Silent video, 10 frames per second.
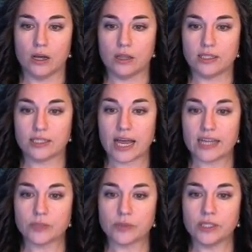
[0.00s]
This
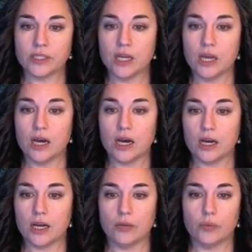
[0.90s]
last one,
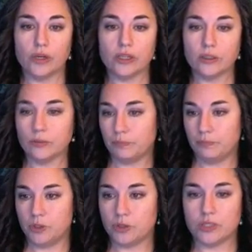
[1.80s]
we're going to
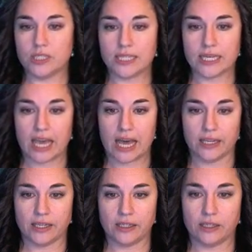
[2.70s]
do this again
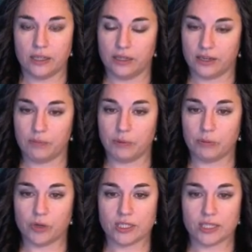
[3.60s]
in a couple
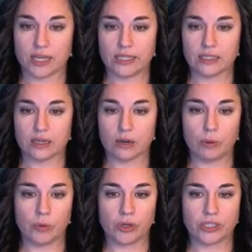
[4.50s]
more slides, a
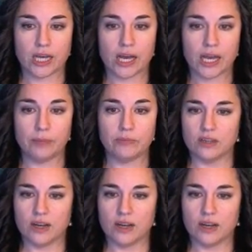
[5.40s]
couple more times.